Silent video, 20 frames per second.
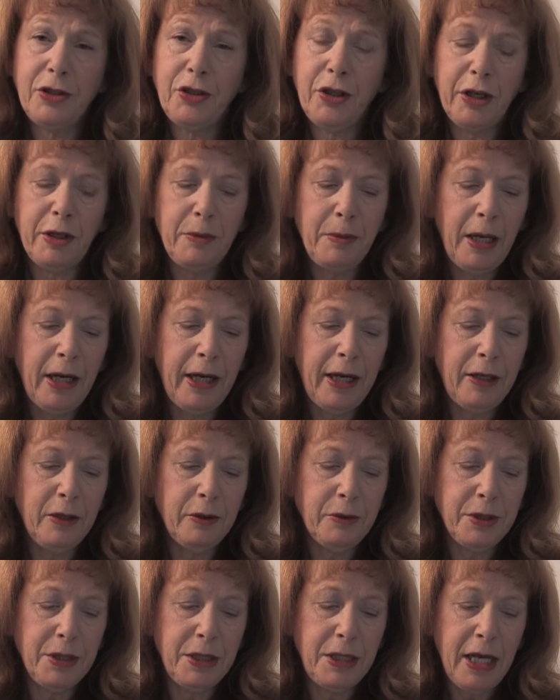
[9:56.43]
Jeremiah
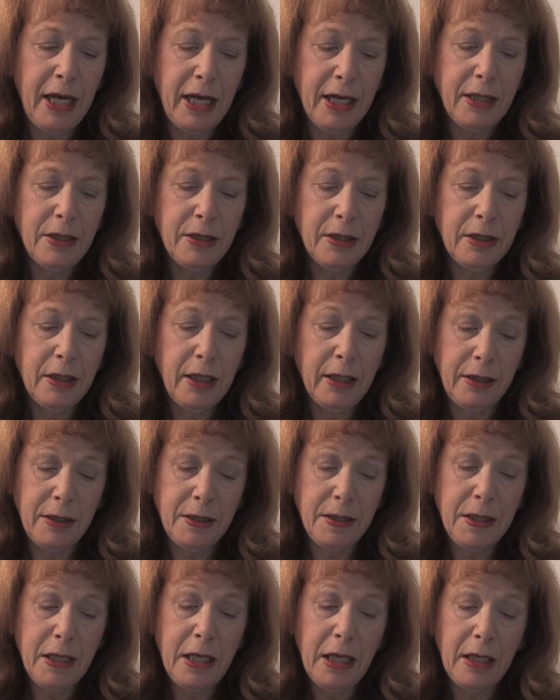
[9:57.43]
was dead at the
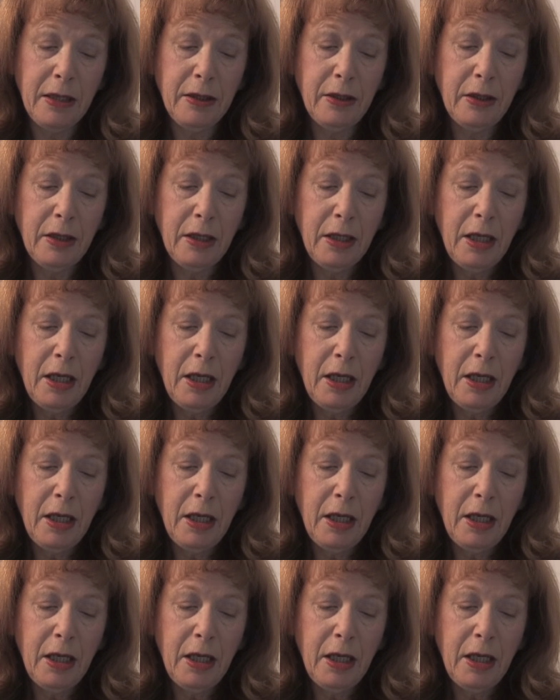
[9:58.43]
scene